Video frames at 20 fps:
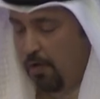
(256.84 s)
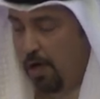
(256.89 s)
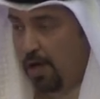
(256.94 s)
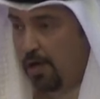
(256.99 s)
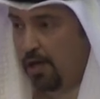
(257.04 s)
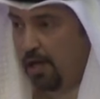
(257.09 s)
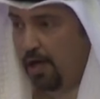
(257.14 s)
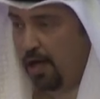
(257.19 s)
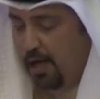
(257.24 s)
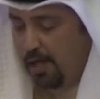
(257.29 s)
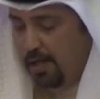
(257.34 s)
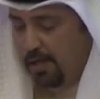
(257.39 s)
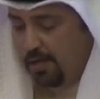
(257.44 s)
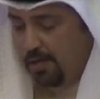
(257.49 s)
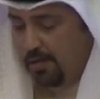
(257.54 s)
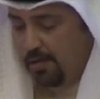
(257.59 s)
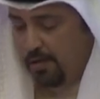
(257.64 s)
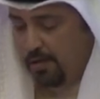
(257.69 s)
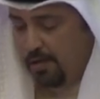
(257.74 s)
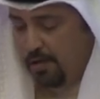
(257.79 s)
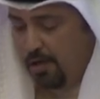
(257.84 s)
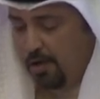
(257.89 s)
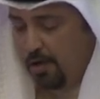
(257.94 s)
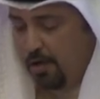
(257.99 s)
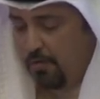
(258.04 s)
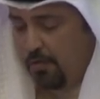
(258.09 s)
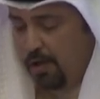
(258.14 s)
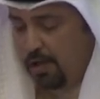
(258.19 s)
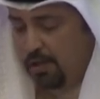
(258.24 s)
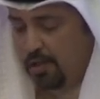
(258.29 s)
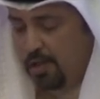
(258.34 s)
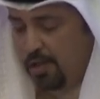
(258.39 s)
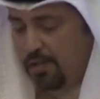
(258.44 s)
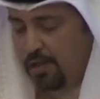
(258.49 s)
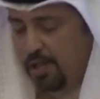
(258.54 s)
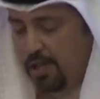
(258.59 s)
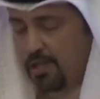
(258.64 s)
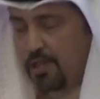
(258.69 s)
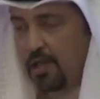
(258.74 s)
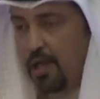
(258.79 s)
in this field. The minister
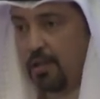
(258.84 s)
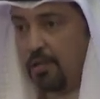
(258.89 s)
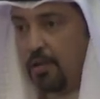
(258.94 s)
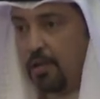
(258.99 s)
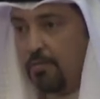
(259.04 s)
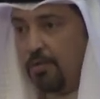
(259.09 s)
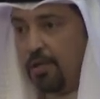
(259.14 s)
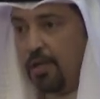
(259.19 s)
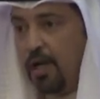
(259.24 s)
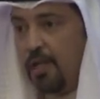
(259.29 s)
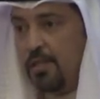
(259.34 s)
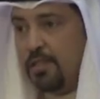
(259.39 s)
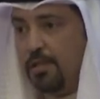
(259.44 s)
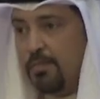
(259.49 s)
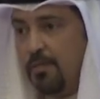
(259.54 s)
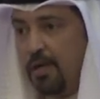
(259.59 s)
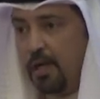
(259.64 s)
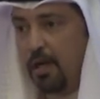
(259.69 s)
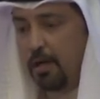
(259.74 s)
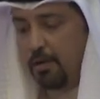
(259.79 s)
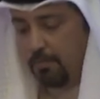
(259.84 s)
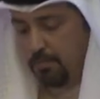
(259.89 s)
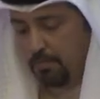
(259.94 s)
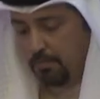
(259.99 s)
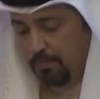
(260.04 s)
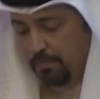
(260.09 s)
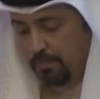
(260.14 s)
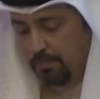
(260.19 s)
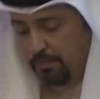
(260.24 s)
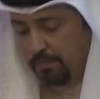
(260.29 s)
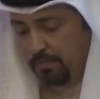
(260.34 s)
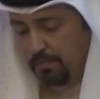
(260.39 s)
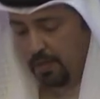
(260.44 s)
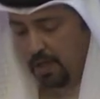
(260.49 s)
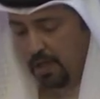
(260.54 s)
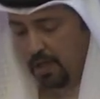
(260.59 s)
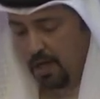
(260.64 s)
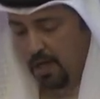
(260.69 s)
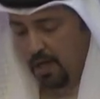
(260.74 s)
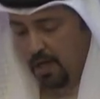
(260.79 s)
noted that customs are a primary
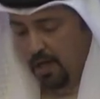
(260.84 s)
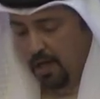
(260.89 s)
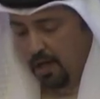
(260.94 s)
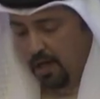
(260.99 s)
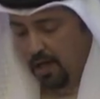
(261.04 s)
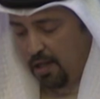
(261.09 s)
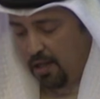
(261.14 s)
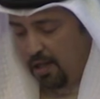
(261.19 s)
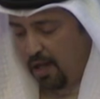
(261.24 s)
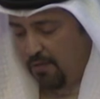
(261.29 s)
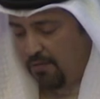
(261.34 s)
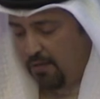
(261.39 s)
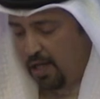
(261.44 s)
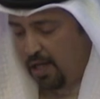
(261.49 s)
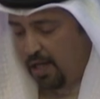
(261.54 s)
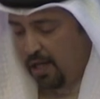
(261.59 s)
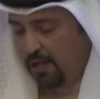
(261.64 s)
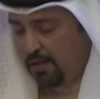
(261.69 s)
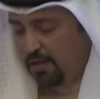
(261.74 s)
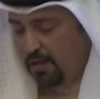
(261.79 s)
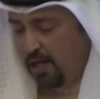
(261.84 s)
security front line